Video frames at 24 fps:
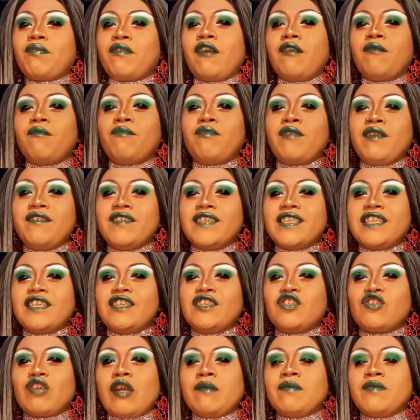previously to
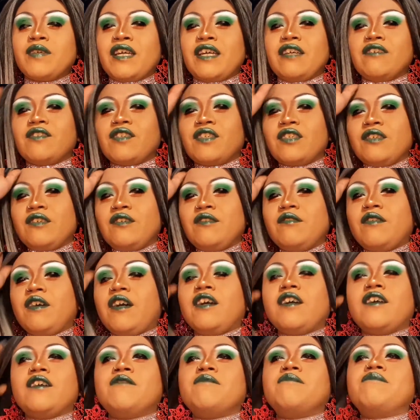Tribal Council,
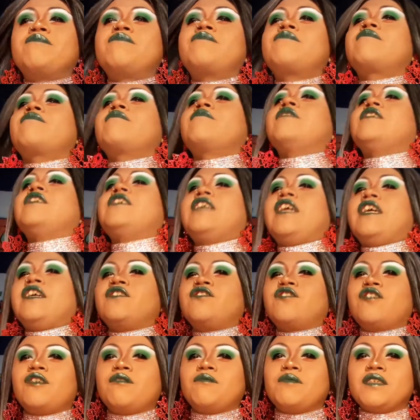
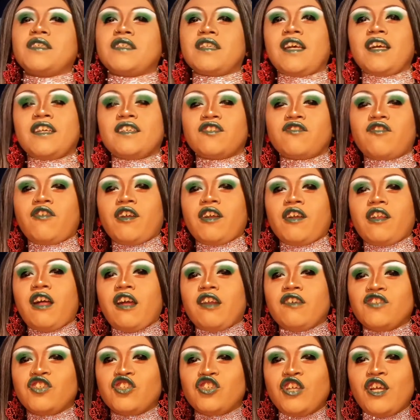Sandra was like stirring a lot
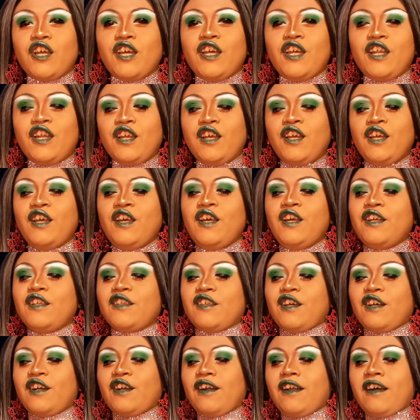of shit,
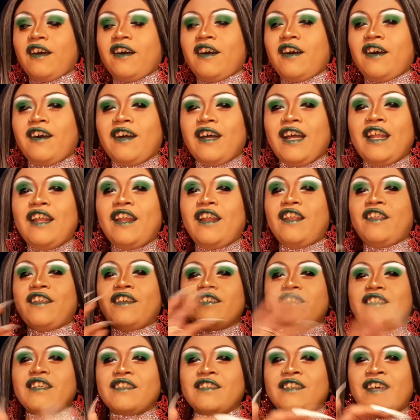da da da. And
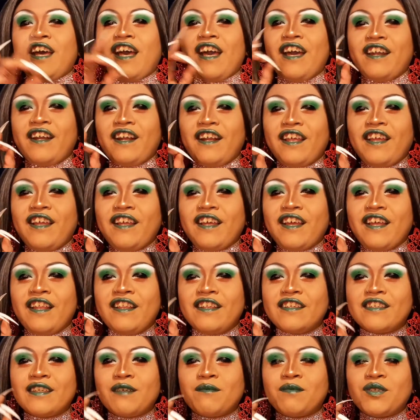the editing in
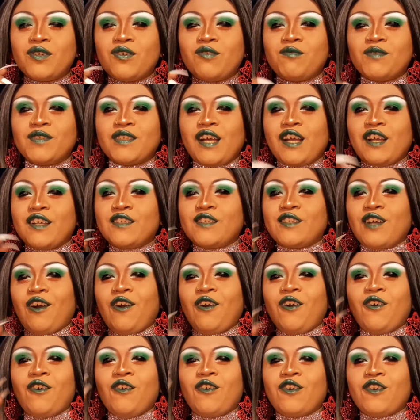this episode was like
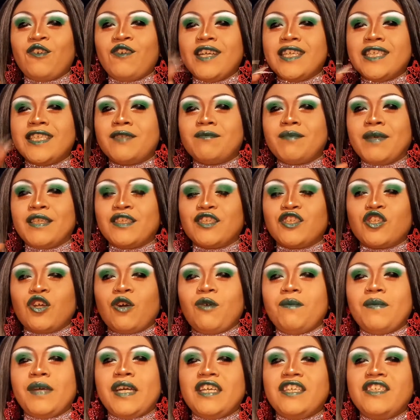so crisp and so
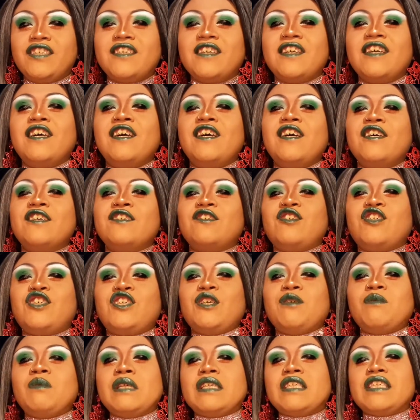mint. So
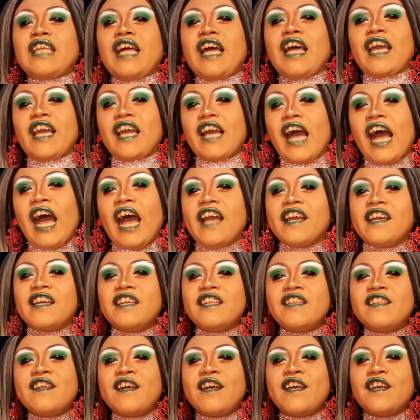she was like, I
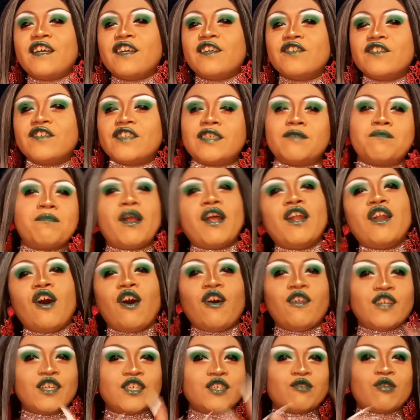can like spread all
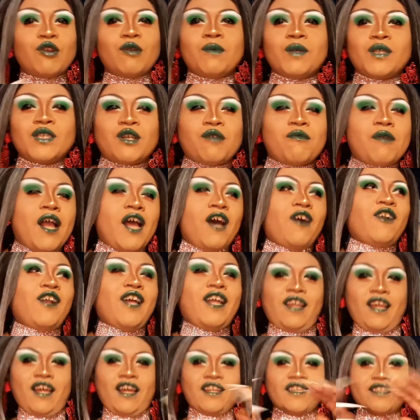these rumors around
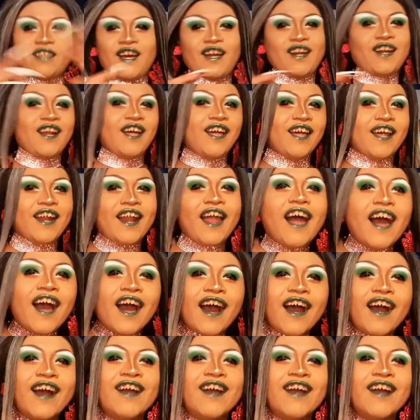and like da da da da.